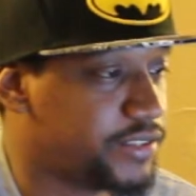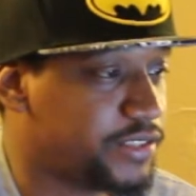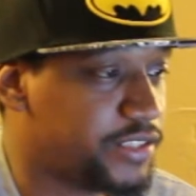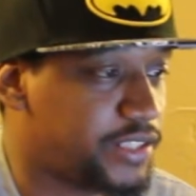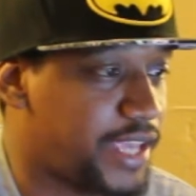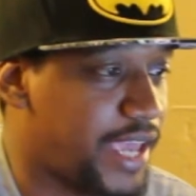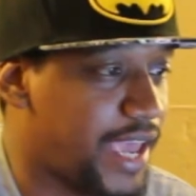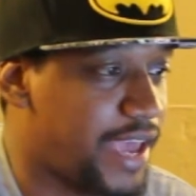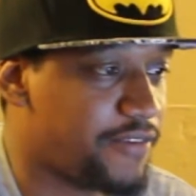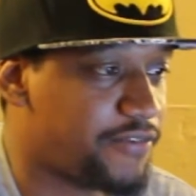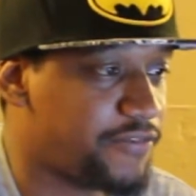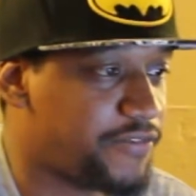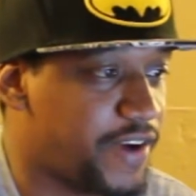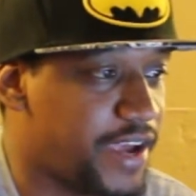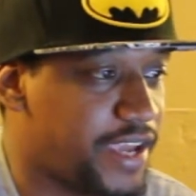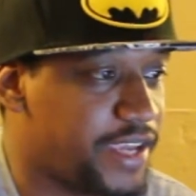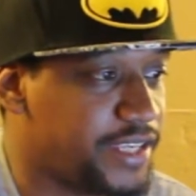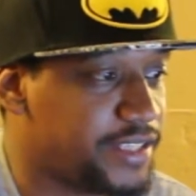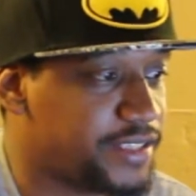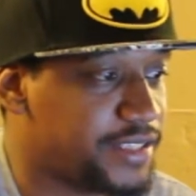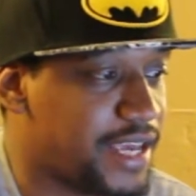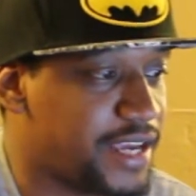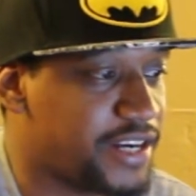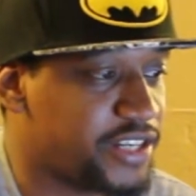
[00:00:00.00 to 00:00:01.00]
can't fight.
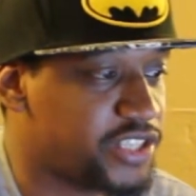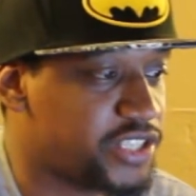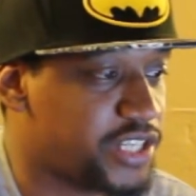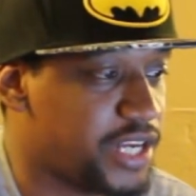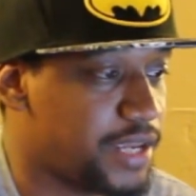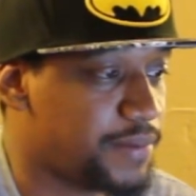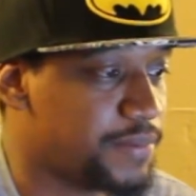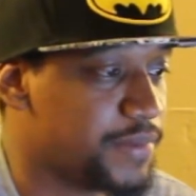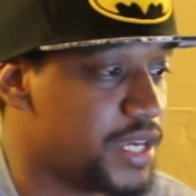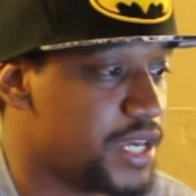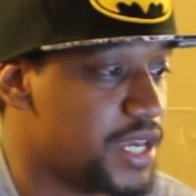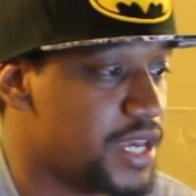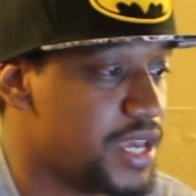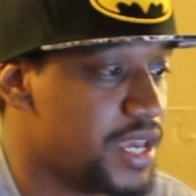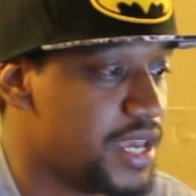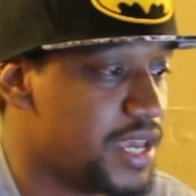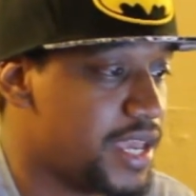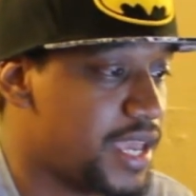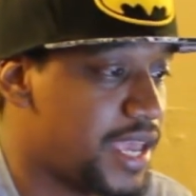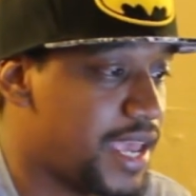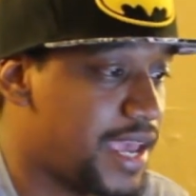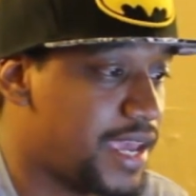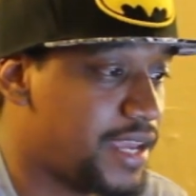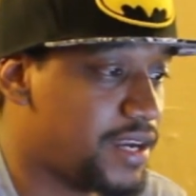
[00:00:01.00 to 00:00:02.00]
He's out of shape.
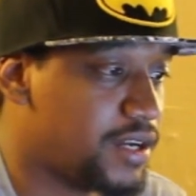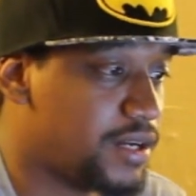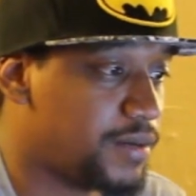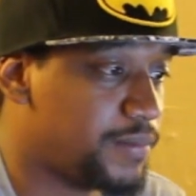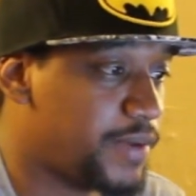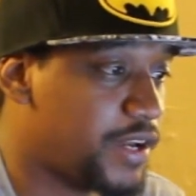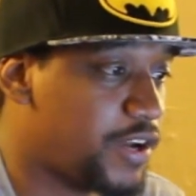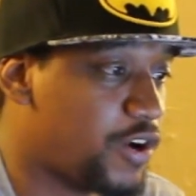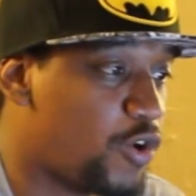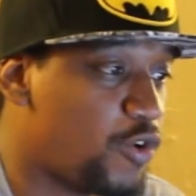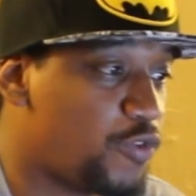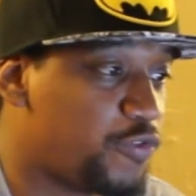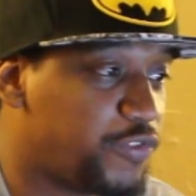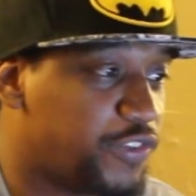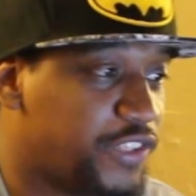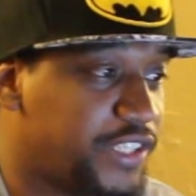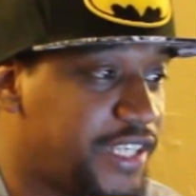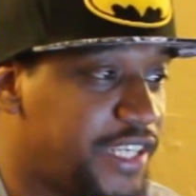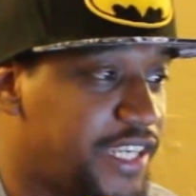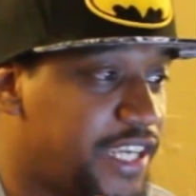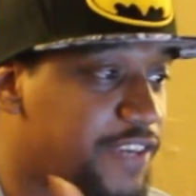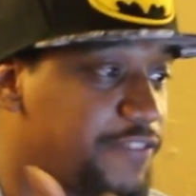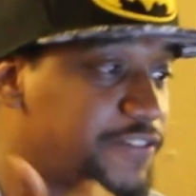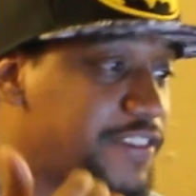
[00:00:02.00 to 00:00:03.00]
And
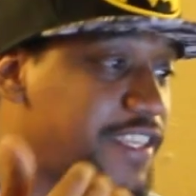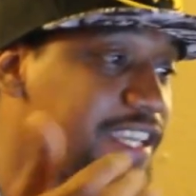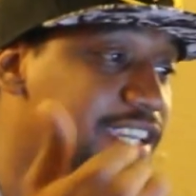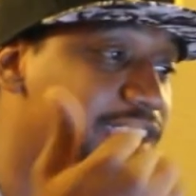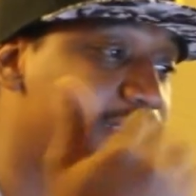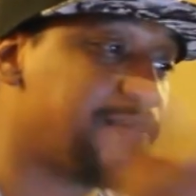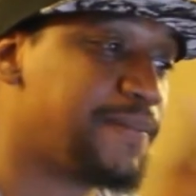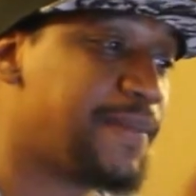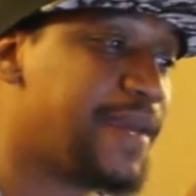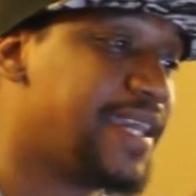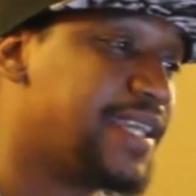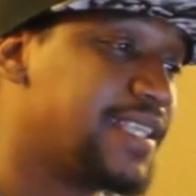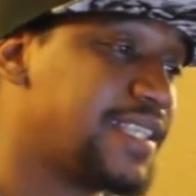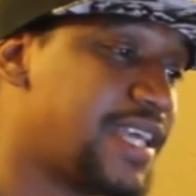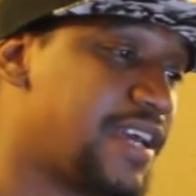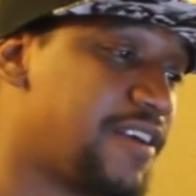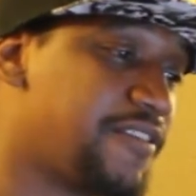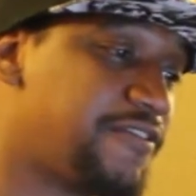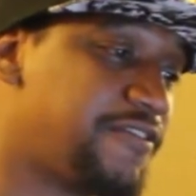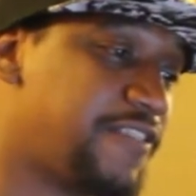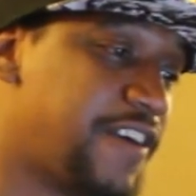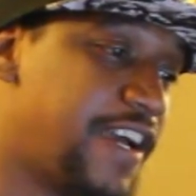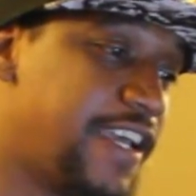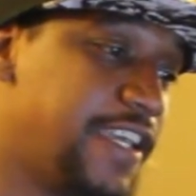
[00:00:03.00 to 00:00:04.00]
hopefully, if they can make
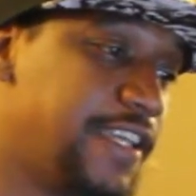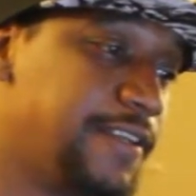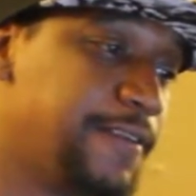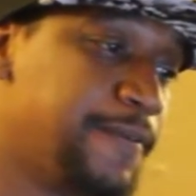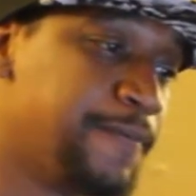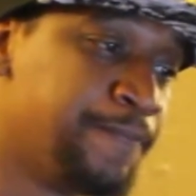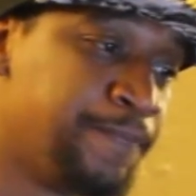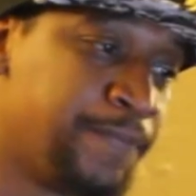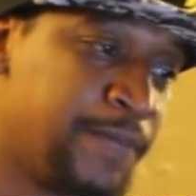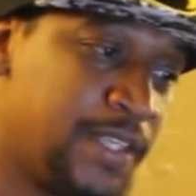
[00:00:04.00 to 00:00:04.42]
that fight,